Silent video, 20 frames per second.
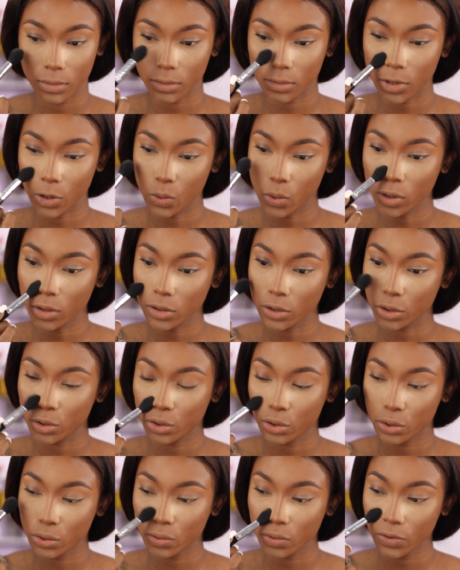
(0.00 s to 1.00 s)
I want the
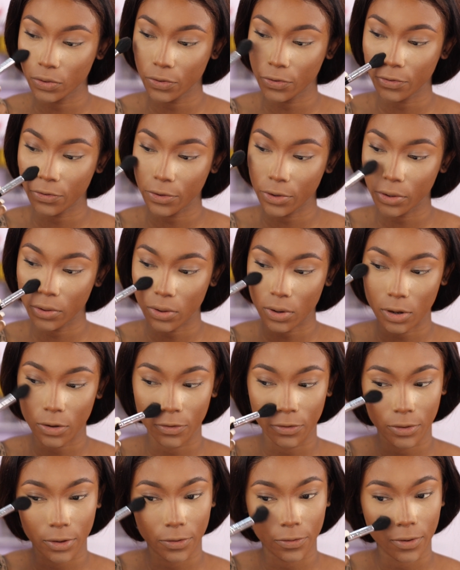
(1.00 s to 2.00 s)
true feel
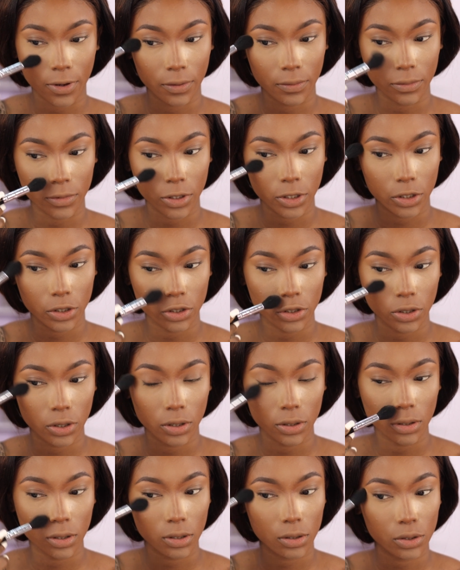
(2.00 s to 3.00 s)
of the
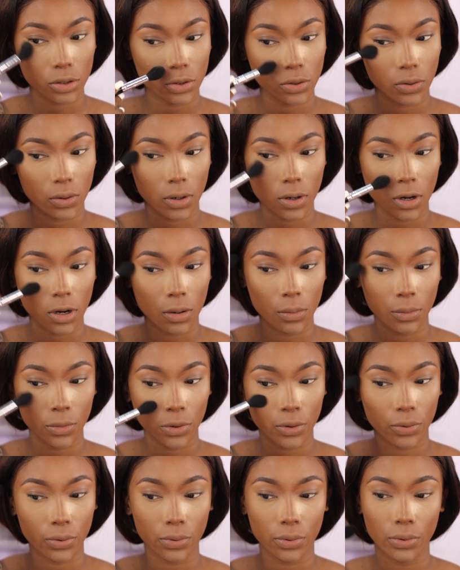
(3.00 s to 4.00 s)
foundation to come
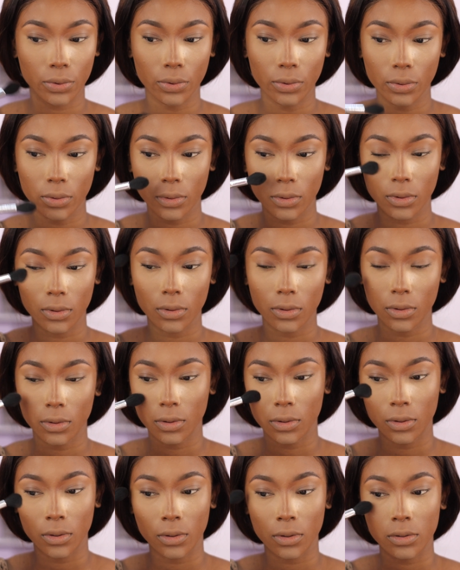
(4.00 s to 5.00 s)
through.
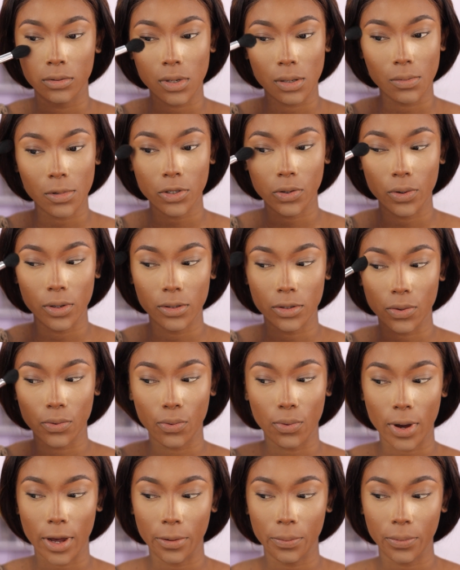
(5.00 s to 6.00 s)
So I'm just going to
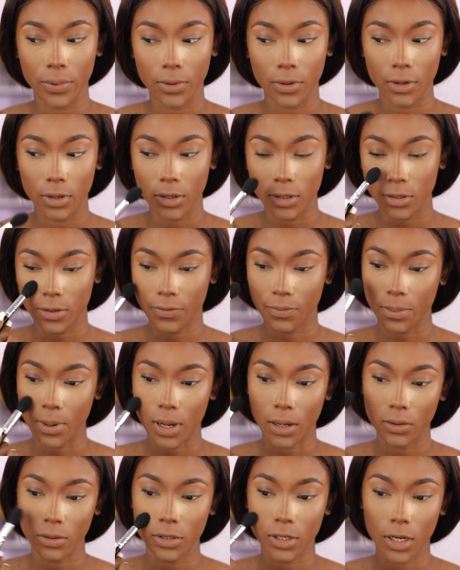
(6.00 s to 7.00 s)
wipe this
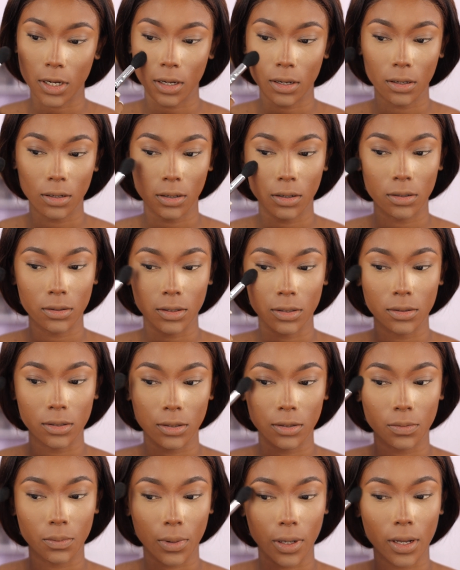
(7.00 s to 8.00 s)
powder
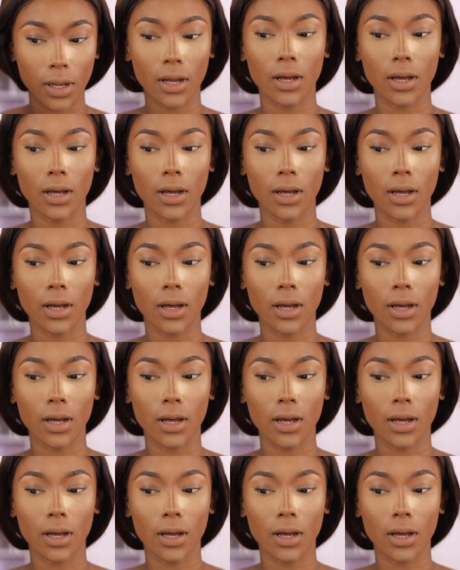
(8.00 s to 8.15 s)
underneath my